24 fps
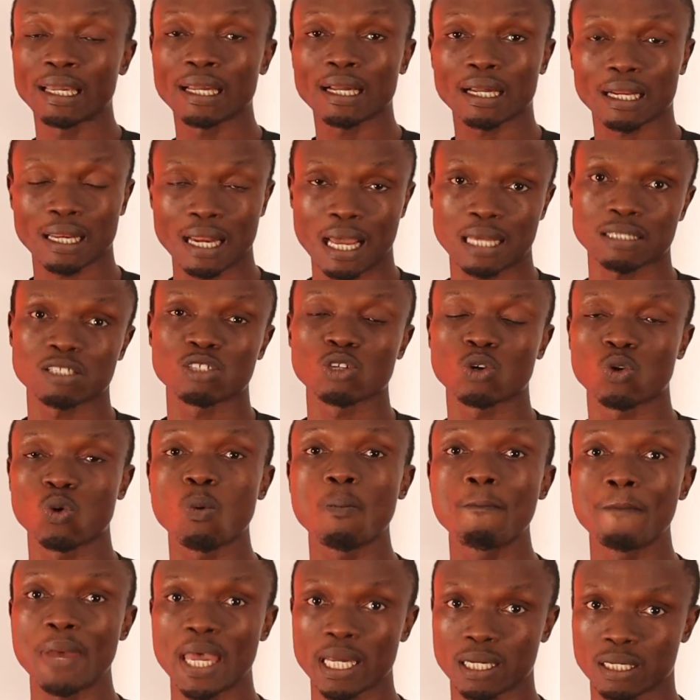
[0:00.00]
In
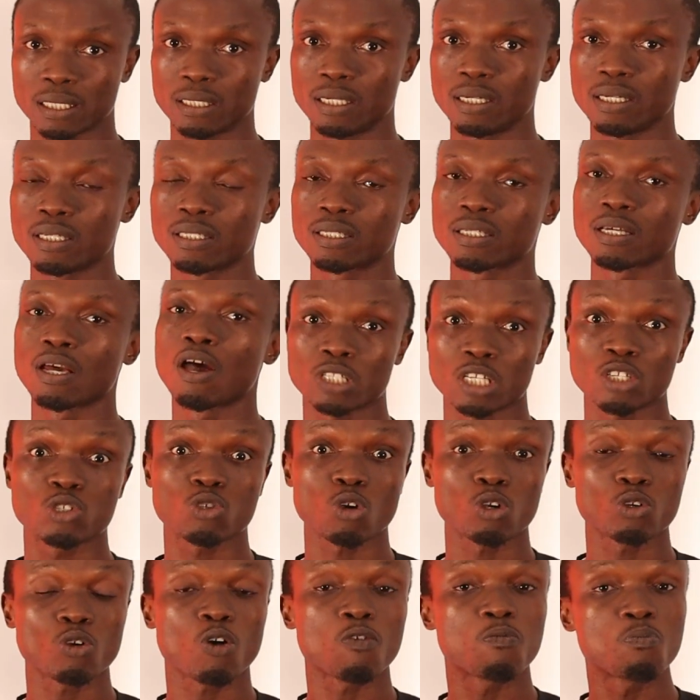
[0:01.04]
classical mechanics, the
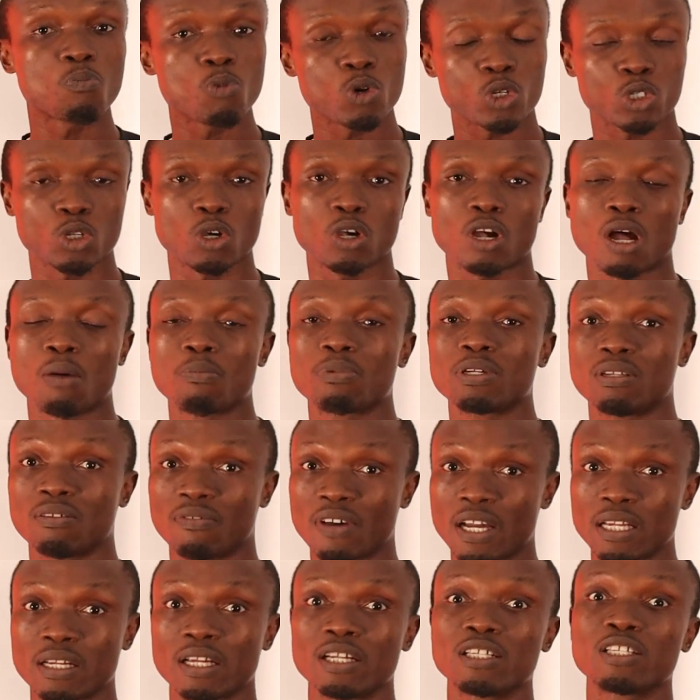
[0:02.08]
study of motion can be
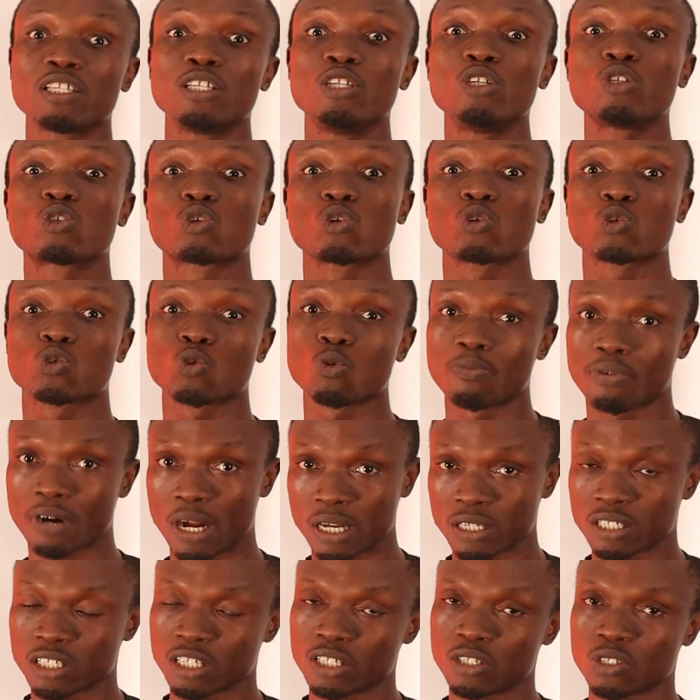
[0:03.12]
divided into two
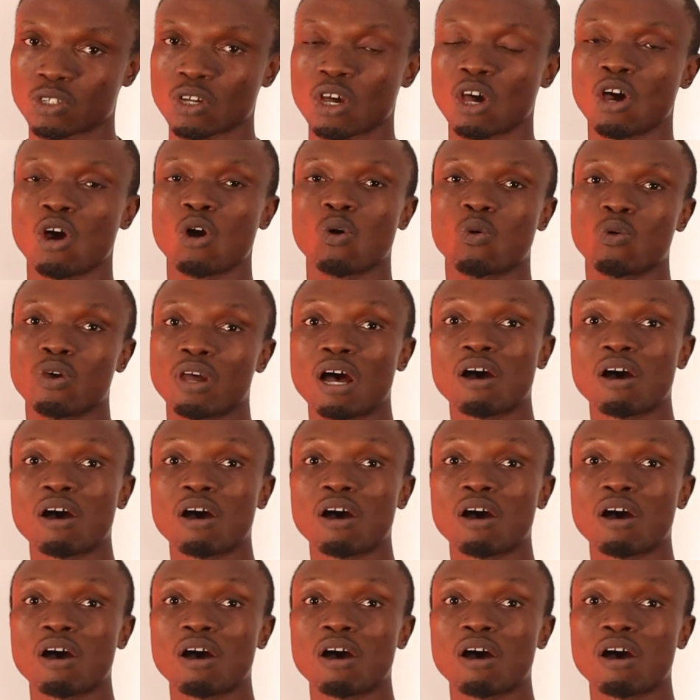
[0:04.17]
branches. We